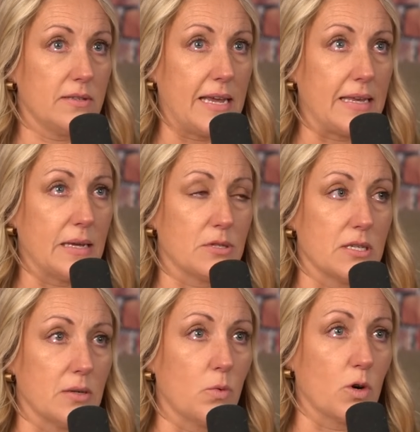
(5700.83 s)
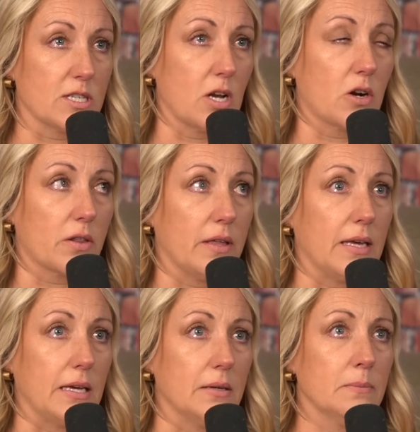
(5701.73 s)
taking him to the ward soccer
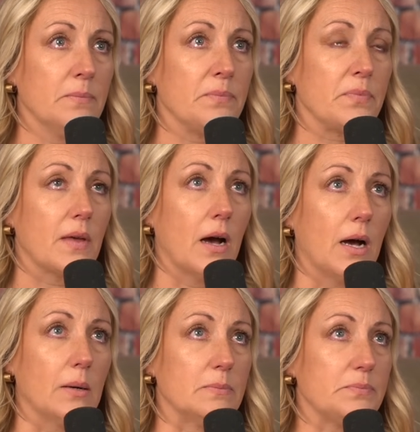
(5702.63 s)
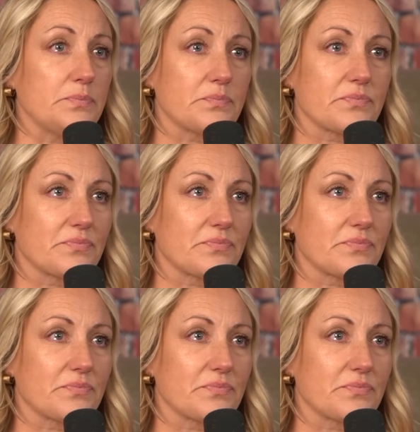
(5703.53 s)
thing and um,